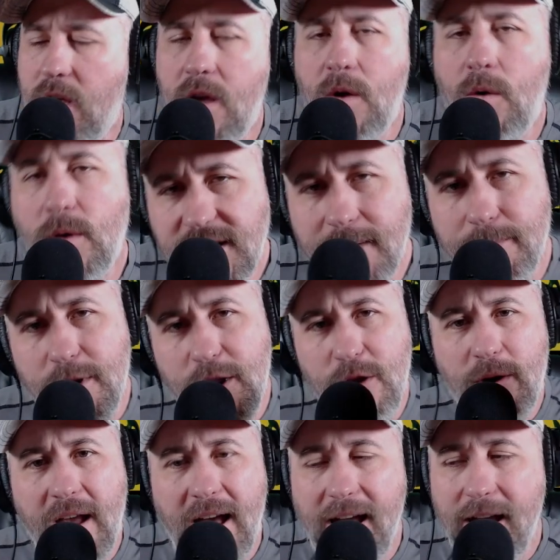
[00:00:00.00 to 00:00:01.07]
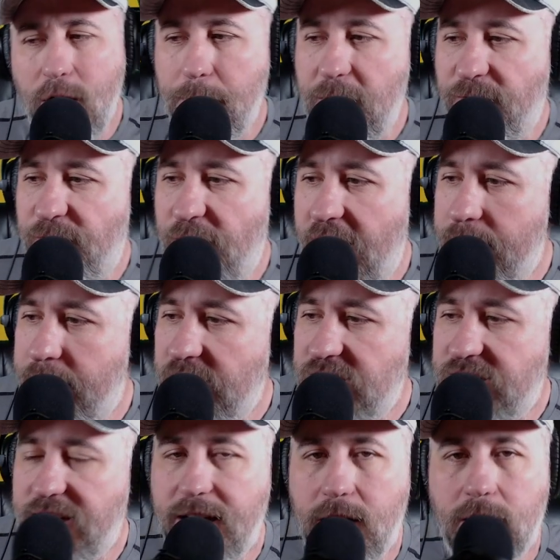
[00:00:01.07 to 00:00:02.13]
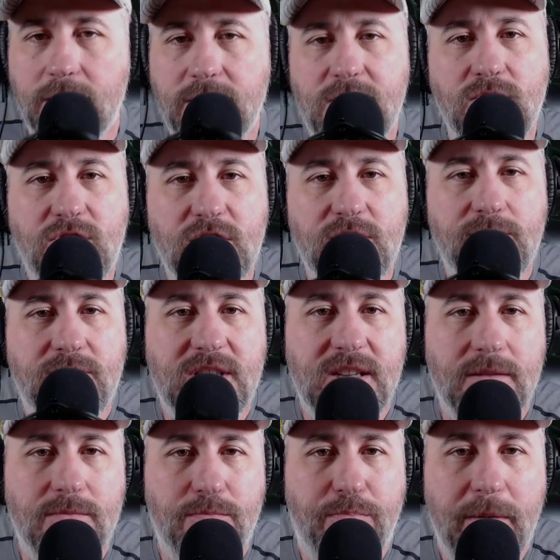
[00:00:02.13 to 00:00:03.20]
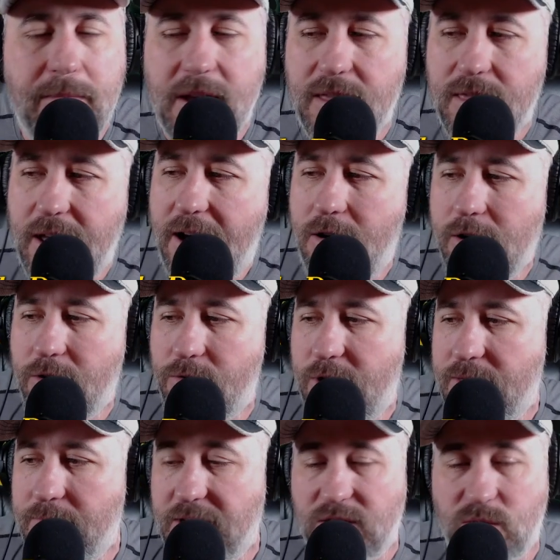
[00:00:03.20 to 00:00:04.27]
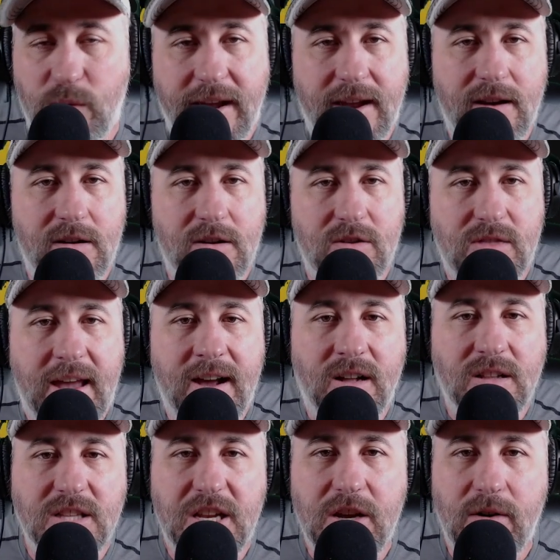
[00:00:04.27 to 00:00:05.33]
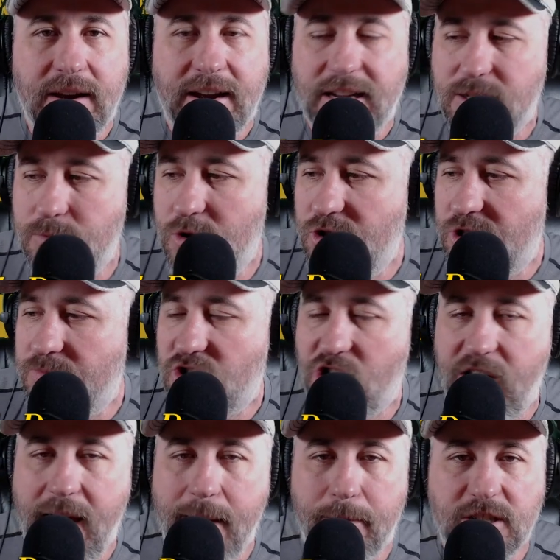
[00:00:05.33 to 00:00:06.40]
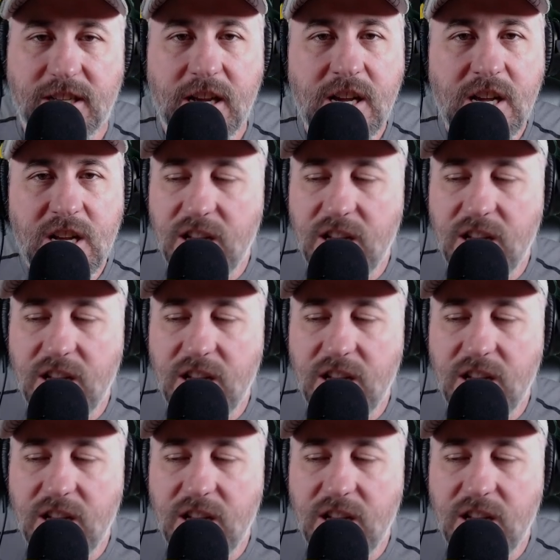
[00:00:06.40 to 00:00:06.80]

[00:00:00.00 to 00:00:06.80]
What's up, new guy? I hope you're finding my channel. YouTube put me in the algorithm this week. I don't know what the hell to do. I got some new subscribers.